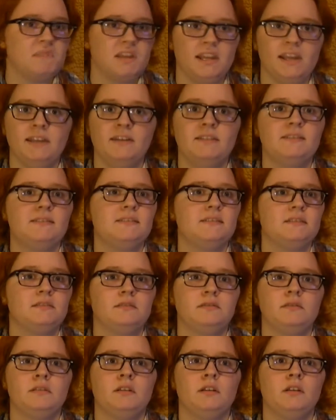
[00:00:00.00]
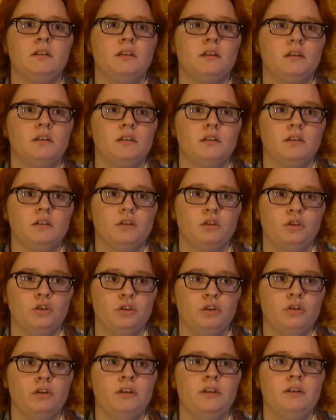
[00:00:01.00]
innocent,
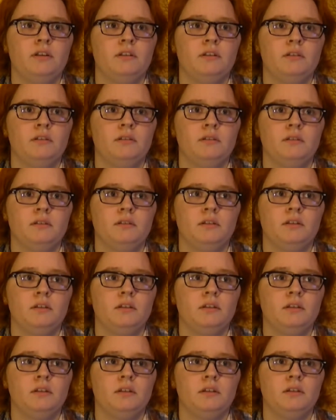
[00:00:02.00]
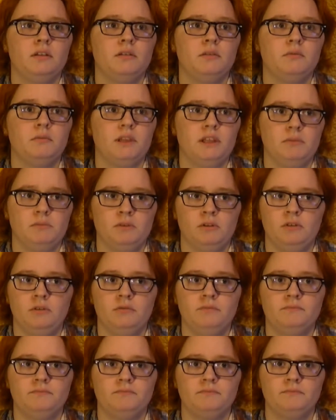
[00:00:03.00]
good
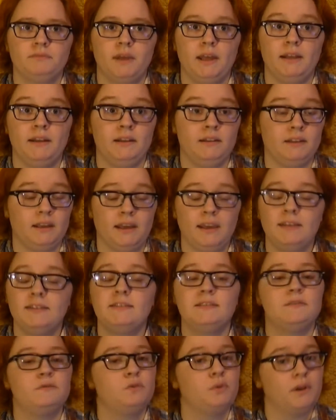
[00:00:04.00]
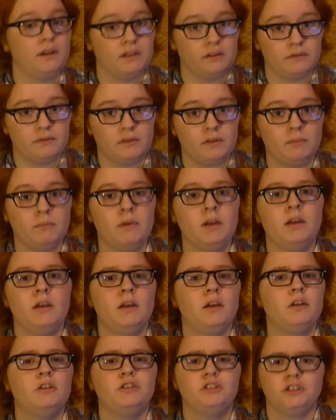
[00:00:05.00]
people, and in the cases of 20 of them,
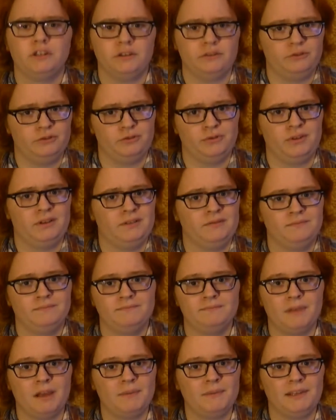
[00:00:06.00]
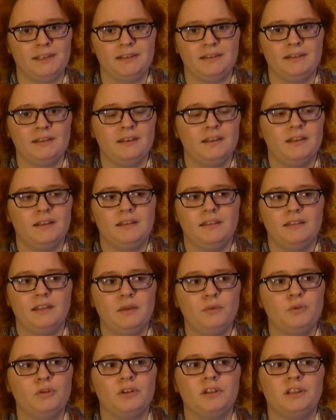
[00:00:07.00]
children. I mean, they
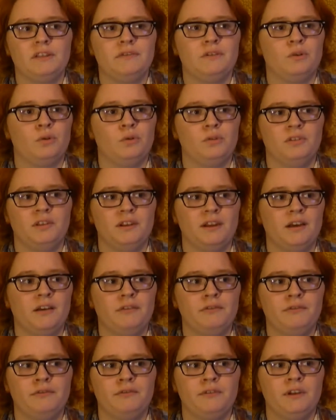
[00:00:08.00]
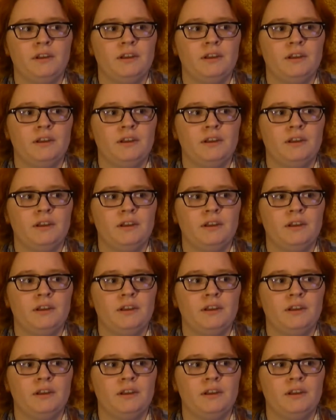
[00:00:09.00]
weren't even old enough